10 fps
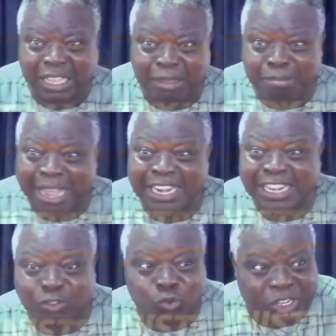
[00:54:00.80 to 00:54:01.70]
My
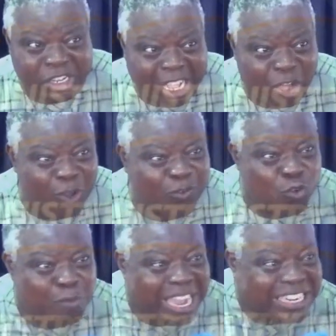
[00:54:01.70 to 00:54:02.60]
little children, of
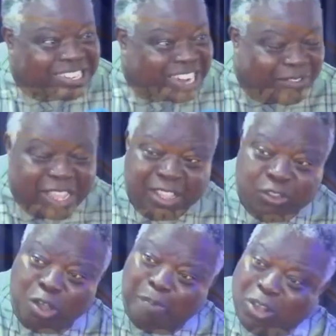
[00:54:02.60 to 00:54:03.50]
whom I travel.
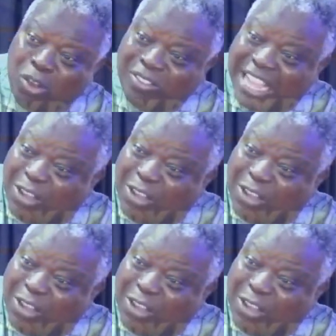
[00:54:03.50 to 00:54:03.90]
So because I